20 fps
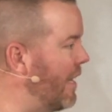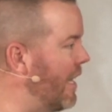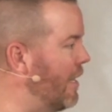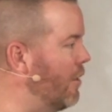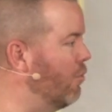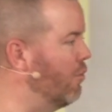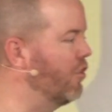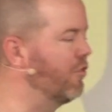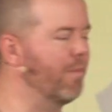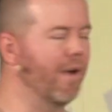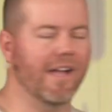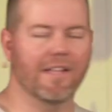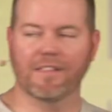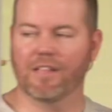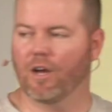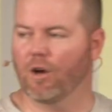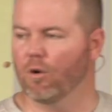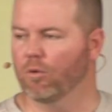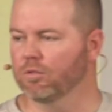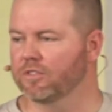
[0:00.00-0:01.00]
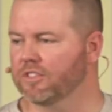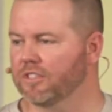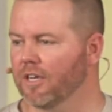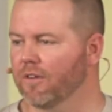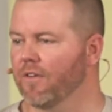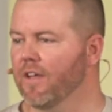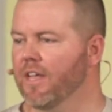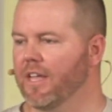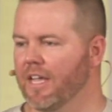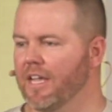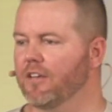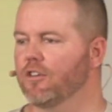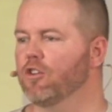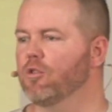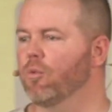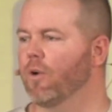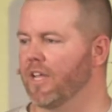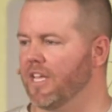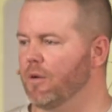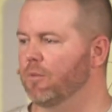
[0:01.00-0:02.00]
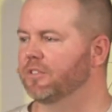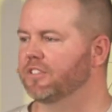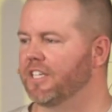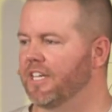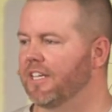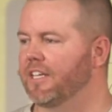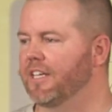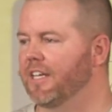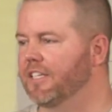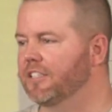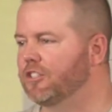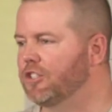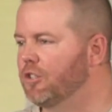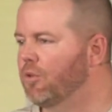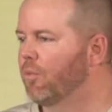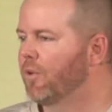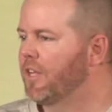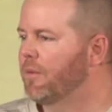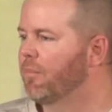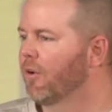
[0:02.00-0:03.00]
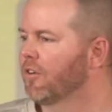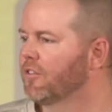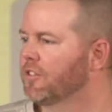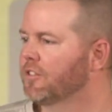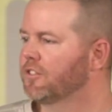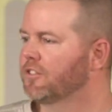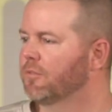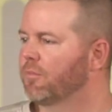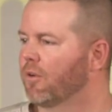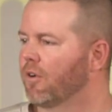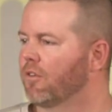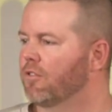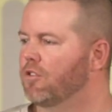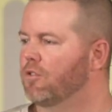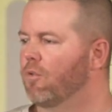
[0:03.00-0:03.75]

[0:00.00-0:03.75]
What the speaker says: He knew he was buying the old self. He knew what he was getting into when he purchased the pearl.